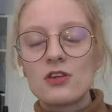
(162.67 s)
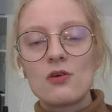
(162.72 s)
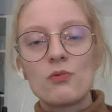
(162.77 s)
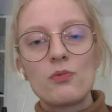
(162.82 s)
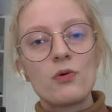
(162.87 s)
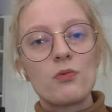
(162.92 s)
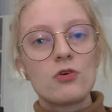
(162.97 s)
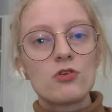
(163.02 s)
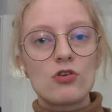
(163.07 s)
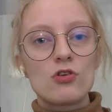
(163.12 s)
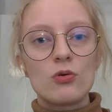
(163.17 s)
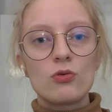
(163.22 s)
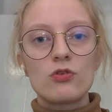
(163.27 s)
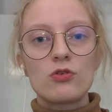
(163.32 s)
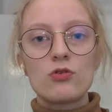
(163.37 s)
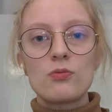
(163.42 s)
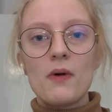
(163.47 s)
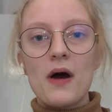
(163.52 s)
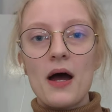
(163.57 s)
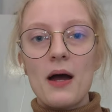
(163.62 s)
book that we were
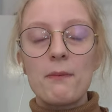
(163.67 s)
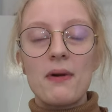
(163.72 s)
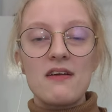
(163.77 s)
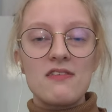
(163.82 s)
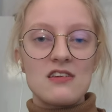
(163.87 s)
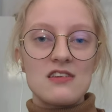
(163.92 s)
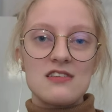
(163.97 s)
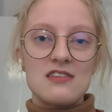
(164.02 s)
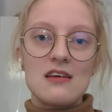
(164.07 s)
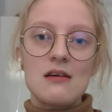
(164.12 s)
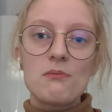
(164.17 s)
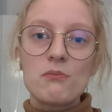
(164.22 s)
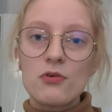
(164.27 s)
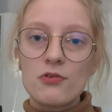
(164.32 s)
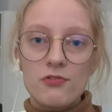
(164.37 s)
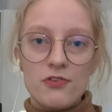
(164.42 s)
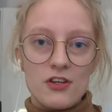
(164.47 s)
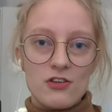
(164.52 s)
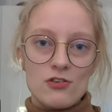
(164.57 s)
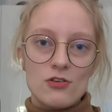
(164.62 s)
told to buy by the same
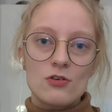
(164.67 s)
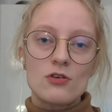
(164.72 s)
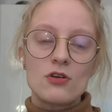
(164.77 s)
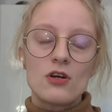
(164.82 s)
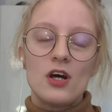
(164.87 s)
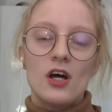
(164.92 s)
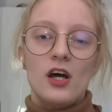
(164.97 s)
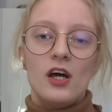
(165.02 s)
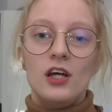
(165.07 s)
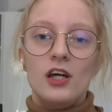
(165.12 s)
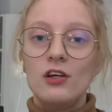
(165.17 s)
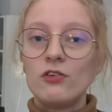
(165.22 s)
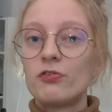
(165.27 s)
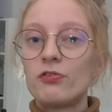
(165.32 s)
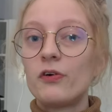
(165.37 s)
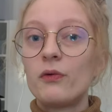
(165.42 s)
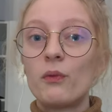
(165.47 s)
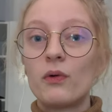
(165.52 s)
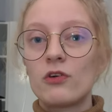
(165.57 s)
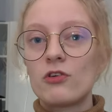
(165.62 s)
professor
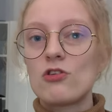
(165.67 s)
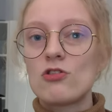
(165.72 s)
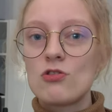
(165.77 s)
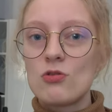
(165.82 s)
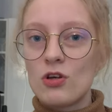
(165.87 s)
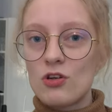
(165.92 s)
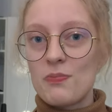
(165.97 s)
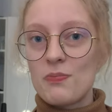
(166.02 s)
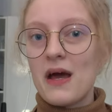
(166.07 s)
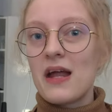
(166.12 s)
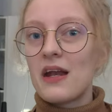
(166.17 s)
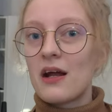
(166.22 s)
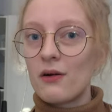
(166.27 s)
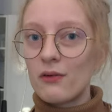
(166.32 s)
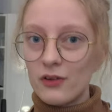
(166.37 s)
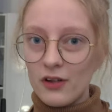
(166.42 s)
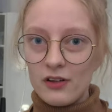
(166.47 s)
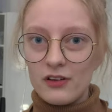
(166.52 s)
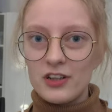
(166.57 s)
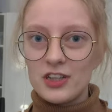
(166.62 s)
if we wanted to expand
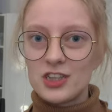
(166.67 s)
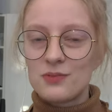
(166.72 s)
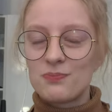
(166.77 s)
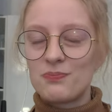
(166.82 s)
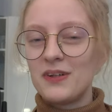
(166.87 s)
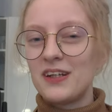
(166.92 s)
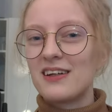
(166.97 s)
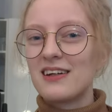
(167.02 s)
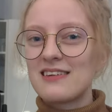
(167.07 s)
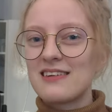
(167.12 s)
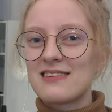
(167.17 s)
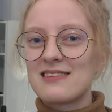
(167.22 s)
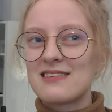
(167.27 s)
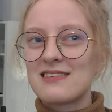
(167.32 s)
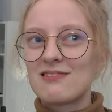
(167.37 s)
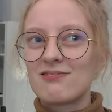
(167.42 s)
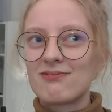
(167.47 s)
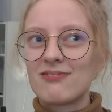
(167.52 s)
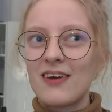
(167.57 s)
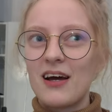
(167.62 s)
our knowledge.
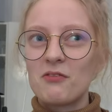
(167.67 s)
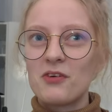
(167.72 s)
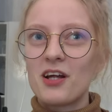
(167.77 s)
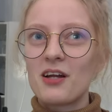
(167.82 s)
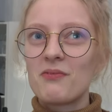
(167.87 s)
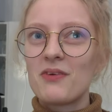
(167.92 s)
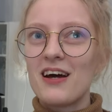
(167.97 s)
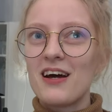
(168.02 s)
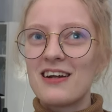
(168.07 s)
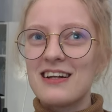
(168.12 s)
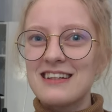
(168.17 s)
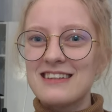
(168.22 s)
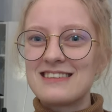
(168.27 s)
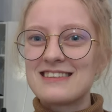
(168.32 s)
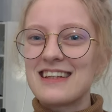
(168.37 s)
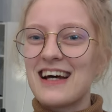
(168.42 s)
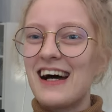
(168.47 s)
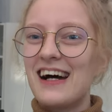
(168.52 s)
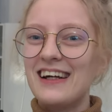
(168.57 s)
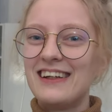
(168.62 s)
Because I'm gonna be
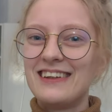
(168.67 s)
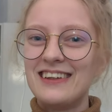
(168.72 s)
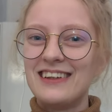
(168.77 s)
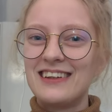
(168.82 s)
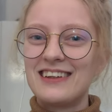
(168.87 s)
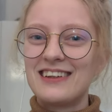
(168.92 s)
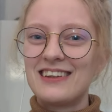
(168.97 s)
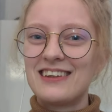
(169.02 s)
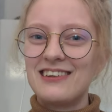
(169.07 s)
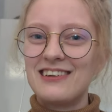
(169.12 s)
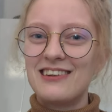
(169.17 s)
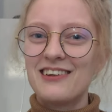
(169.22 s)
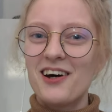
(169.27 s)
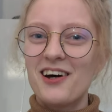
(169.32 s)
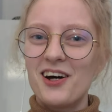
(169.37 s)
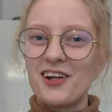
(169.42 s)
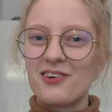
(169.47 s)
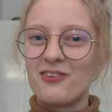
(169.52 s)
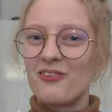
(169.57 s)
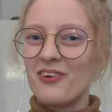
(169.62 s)
honest, I did
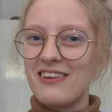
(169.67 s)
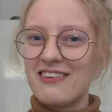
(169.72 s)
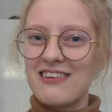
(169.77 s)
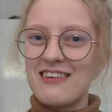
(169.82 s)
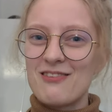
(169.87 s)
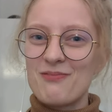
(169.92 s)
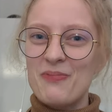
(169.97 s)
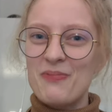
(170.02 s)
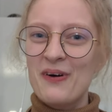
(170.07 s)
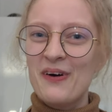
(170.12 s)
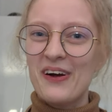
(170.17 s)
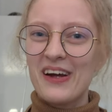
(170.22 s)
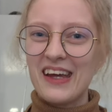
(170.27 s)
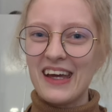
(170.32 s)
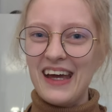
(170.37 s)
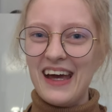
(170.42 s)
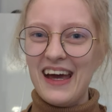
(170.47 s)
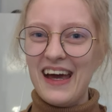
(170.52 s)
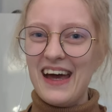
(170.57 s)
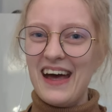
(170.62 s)
not read this
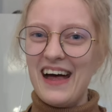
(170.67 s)
book